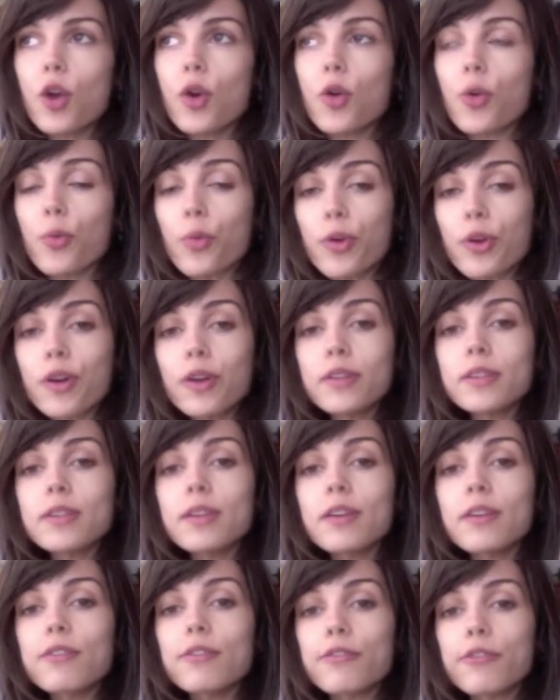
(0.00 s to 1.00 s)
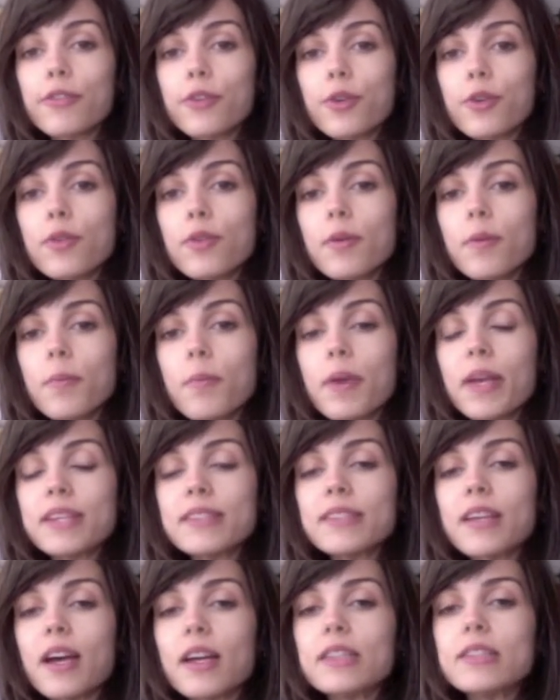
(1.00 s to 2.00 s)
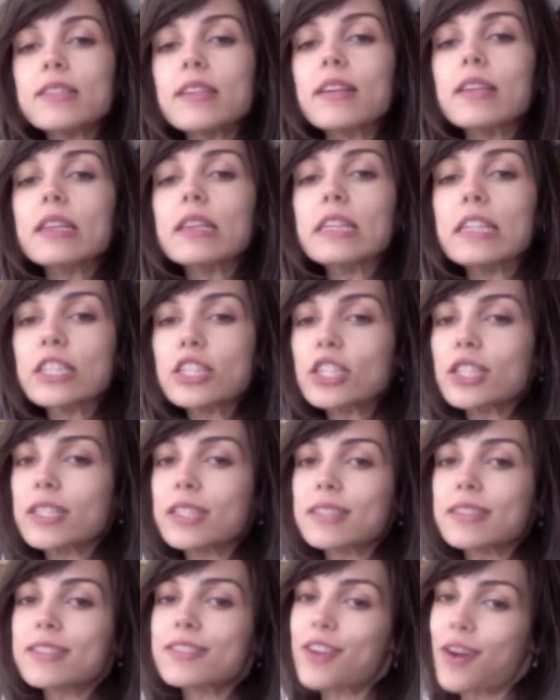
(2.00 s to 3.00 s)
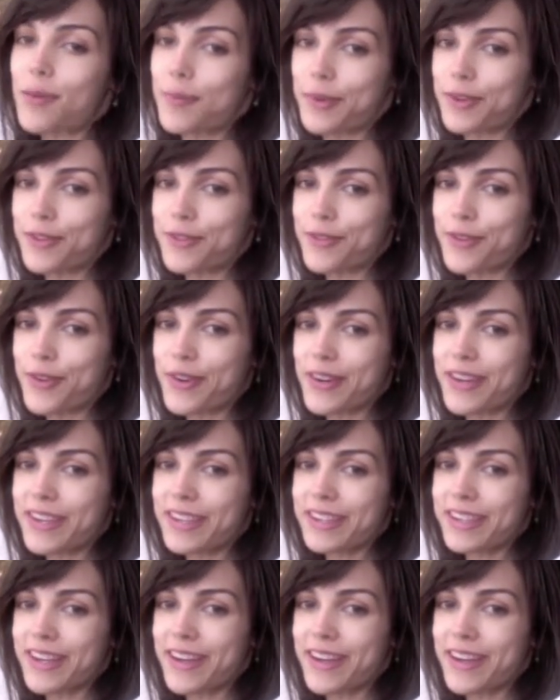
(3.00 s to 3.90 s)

grilled fruit makes a delicious topping for it.